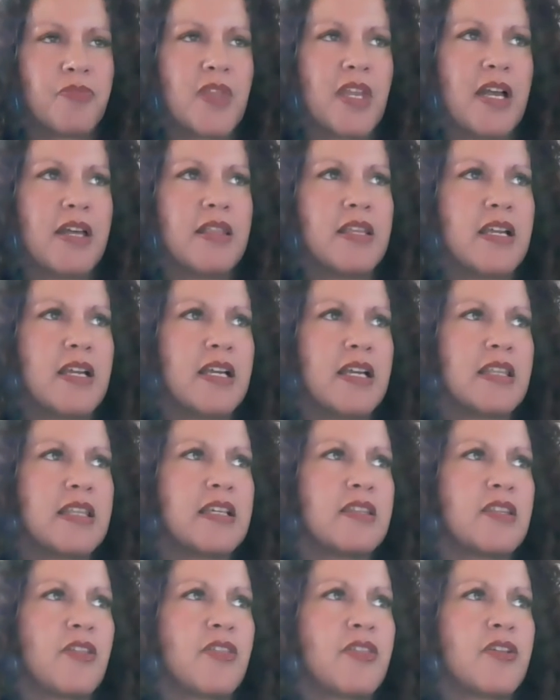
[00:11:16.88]
And then I
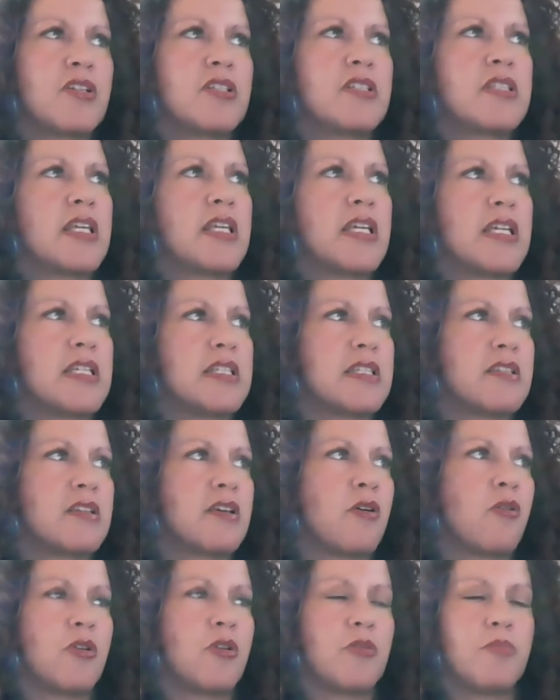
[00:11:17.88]
think the third thing is to
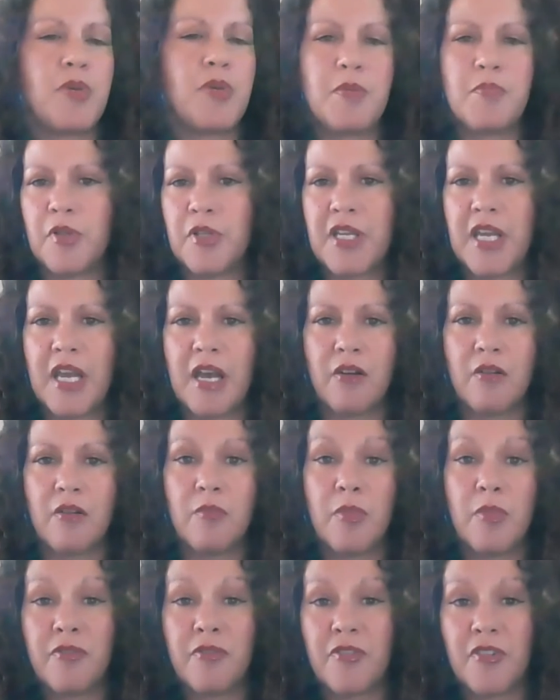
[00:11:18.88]
hold people
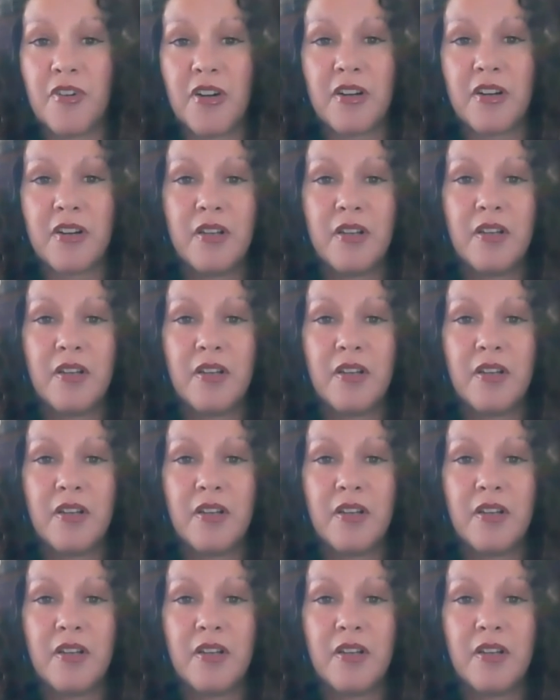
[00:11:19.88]
accountable for